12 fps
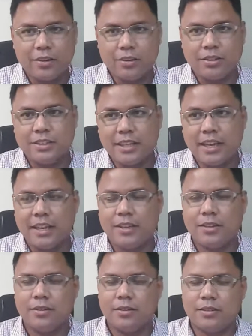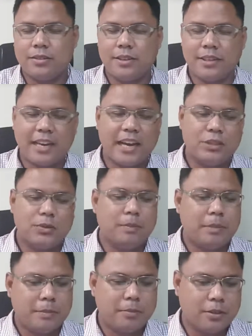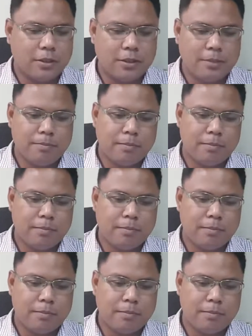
understand. Casual people,